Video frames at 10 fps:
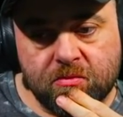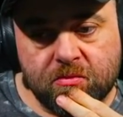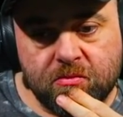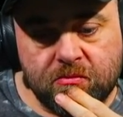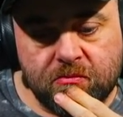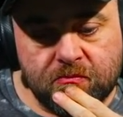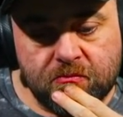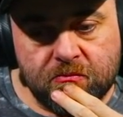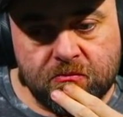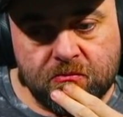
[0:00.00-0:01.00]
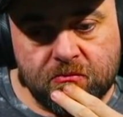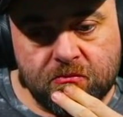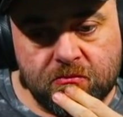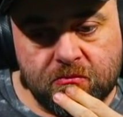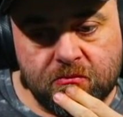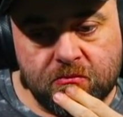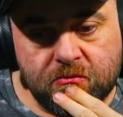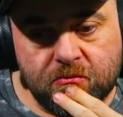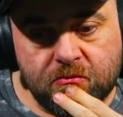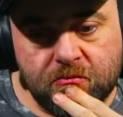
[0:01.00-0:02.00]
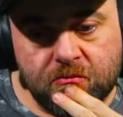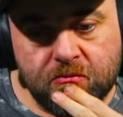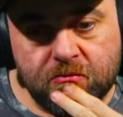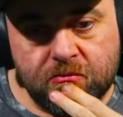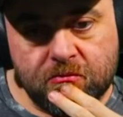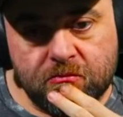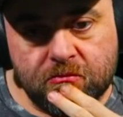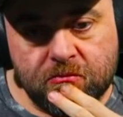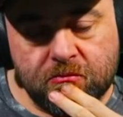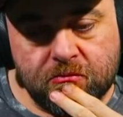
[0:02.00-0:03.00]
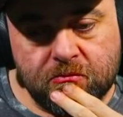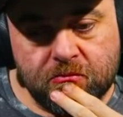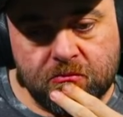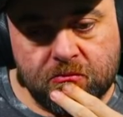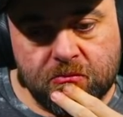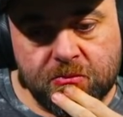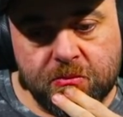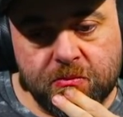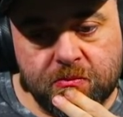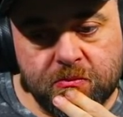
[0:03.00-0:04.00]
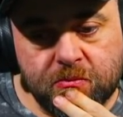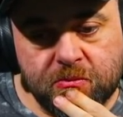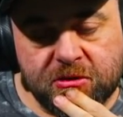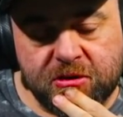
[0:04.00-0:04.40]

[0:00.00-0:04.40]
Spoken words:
(silent)